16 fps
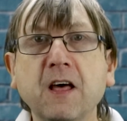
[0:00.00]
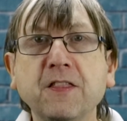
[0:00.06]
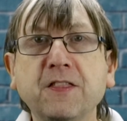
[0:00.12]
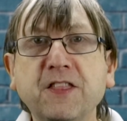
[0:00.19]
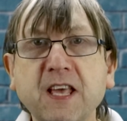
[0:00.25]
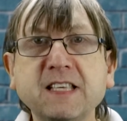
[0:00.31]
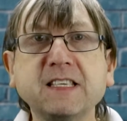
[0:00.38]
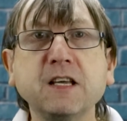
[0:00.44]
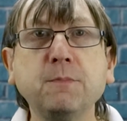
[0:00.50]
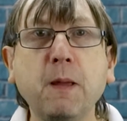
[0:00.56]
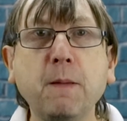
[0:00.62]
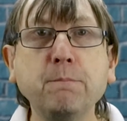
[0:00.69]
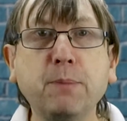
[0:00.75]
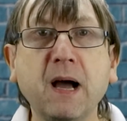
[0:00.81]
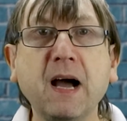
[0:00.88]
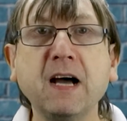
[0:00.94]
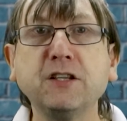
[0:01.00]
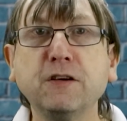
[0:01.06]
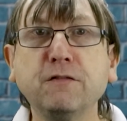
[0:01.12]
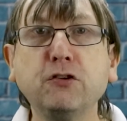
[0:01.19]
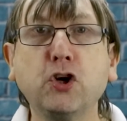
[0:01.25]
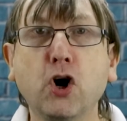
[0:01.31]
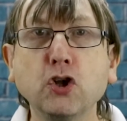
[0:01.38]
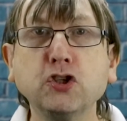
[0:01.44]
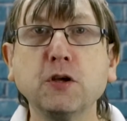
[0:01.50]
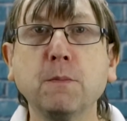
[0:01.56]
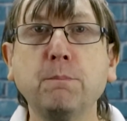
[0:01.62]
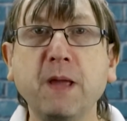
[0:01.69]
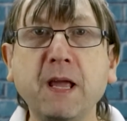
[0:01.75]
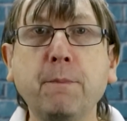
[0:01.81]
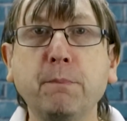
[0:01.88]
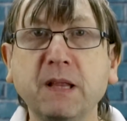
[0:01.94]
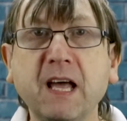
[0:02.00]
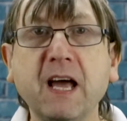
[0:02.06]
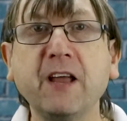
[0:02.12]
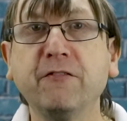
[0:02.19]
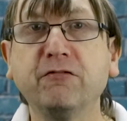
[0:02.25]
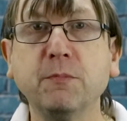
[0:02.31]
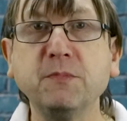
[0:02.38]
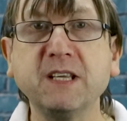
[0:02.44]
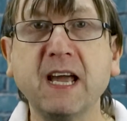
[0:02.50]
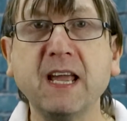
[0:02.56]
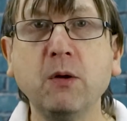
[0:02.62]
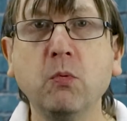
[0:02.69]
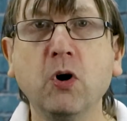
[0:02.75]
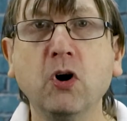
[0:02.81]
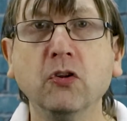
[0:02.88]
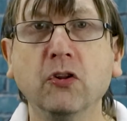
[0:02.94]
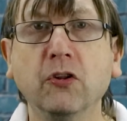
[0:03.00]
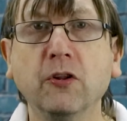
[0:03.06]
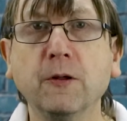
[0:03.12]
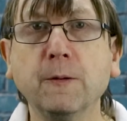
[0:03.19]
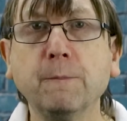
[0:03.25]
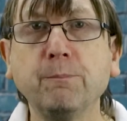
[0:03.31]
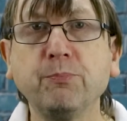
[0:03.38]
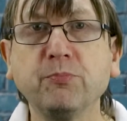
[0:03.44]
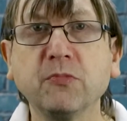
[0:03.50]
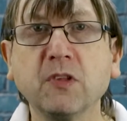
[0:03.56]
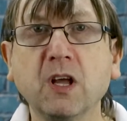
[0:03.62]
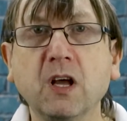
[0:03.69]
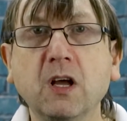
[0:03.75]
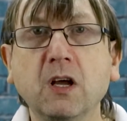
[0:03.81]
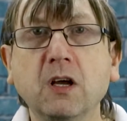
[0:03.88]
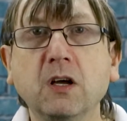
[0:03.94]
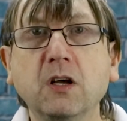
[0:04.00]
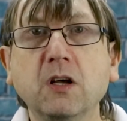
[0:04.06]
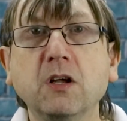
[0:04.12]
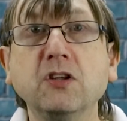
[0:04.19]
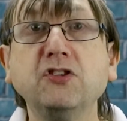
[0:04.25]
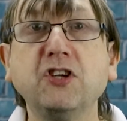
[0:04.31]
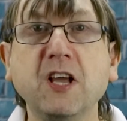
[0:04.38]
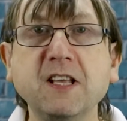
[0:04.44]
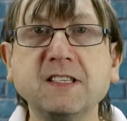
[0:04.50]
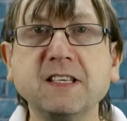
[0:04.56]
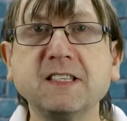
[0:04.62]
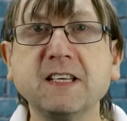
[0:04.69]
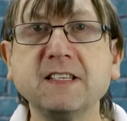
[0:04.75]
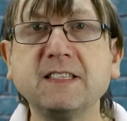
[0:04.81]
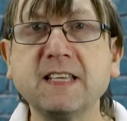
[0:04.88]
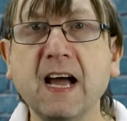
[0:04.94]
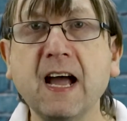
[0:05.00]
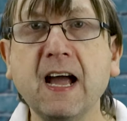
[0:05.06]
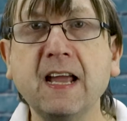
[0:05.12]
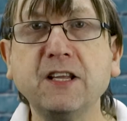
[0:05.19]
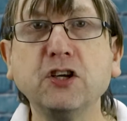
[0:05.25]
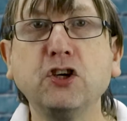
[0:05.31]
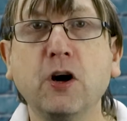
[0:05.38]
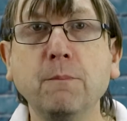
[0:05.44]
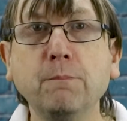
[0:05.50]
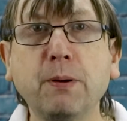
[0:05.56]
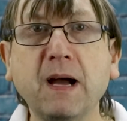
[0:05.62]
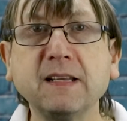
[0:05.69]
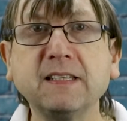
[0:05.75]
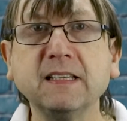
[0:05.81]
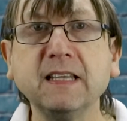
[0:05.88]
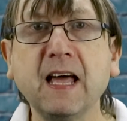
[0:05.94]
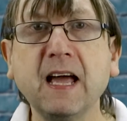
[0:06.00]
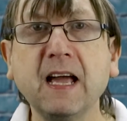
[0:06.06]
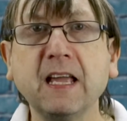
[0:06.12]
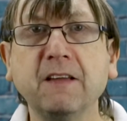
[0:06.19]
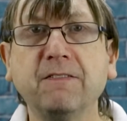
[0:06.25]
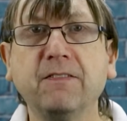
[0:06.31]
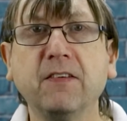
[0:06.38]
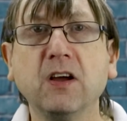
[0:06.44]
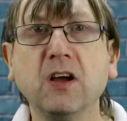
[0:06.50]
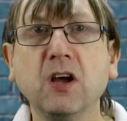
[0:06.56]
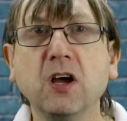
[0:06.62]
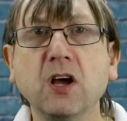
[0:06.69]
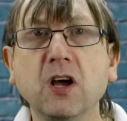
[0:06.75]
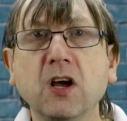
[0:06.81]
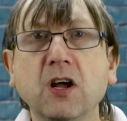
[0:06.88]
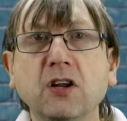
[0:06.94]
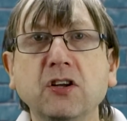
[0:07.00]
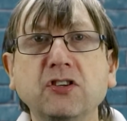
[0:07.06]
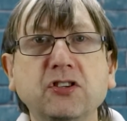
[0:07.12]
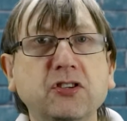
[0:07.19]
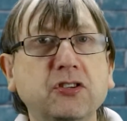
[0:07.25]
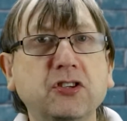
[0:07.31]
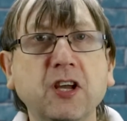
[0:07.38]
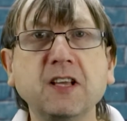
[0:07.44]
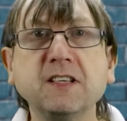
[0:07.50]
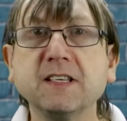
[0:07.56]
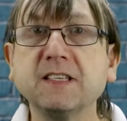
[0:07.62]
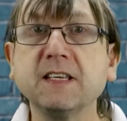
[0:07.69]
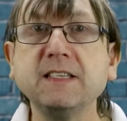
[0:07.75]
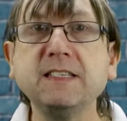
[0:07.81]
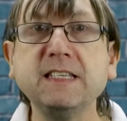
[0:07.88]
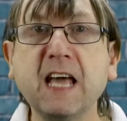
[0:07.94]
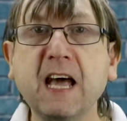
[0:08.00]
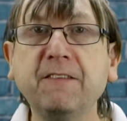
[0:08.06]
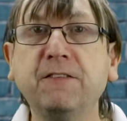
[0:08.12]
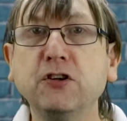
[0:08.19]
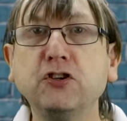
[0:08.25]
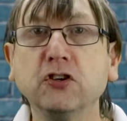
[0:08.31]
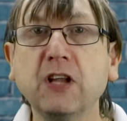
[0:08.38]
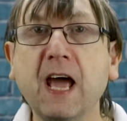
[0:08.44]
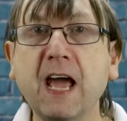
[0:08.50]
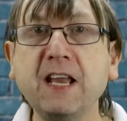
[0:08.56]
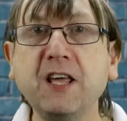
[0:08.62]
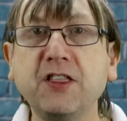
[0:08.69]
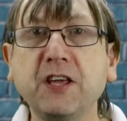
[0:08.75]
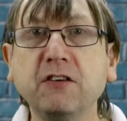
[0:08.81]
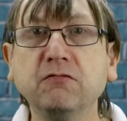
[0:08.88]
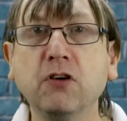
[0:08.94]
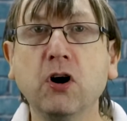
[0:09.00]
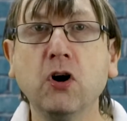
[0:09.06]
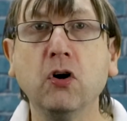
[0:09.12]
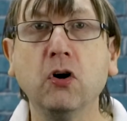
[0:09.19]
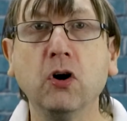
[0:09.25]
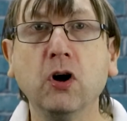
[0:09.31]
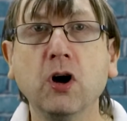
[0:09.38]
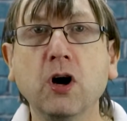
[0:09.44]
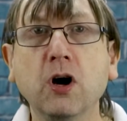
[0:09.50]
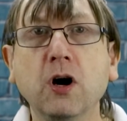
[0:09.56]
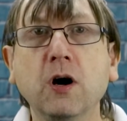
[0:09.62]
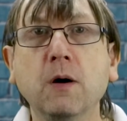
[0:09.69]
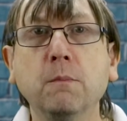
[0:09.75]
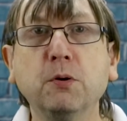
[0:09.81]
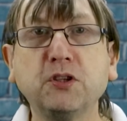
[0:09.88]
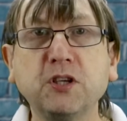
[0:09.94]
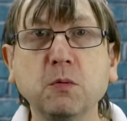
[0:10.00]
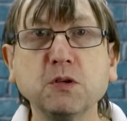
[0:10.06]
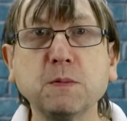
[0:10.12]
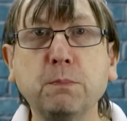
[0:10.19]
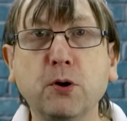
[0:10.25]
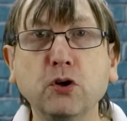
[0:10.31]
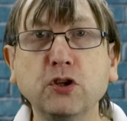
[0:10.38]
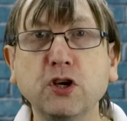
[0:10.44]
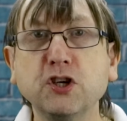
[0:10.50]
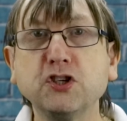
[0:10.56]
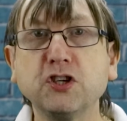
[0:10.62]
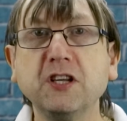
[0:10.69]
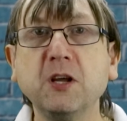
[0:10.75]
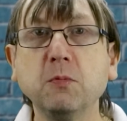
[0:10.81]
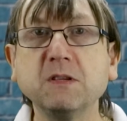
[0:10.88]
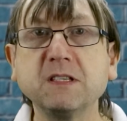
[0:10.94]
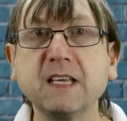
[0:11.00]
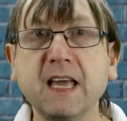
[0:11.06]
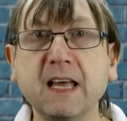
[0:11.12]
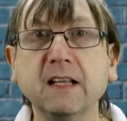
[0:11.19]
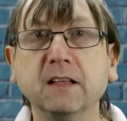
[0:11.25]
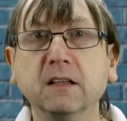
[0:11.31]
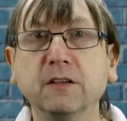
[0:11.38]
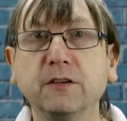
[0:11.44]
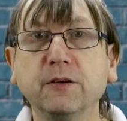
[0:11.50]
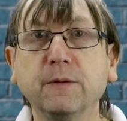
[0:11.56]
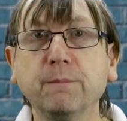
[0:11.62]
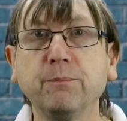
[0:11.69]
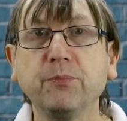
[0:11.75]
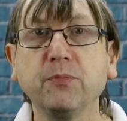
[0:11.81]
that this had been part of God's big plan from day one. Jesus had died and come back to life. Jesus had never done anything wrong, but he was punished and he was killed.